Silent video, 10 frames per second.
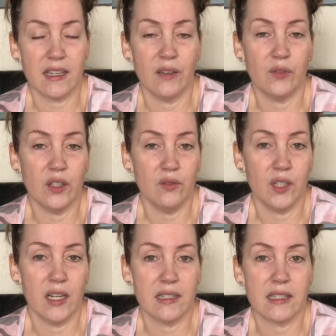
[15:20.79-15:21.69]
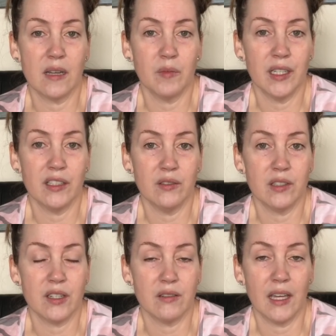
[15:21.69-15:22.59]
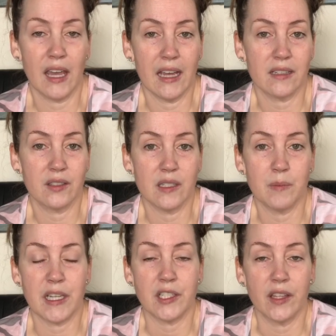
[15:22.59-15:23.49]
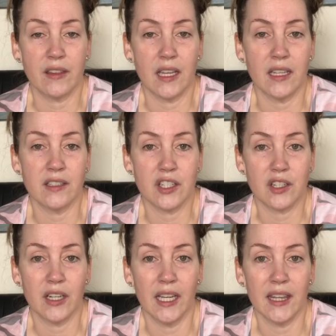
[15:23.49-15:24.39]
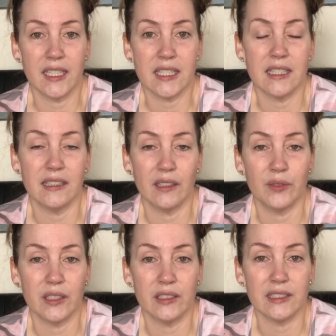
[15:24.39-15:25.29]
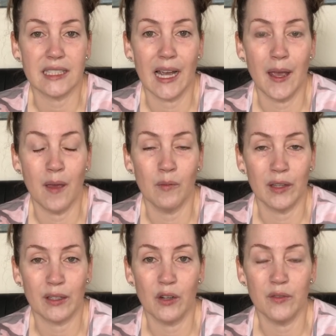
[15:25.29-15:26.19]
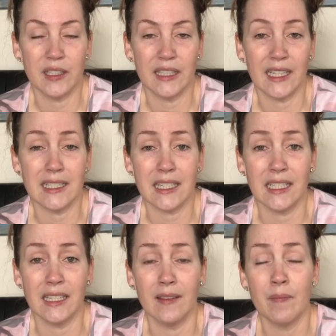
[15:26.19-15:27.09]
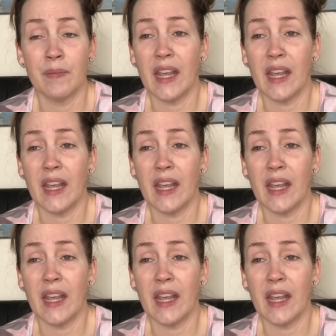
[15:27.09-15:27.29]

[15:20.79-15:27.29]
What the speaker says: If you've got someone who's doing extra special things during this difficult time with COVID-19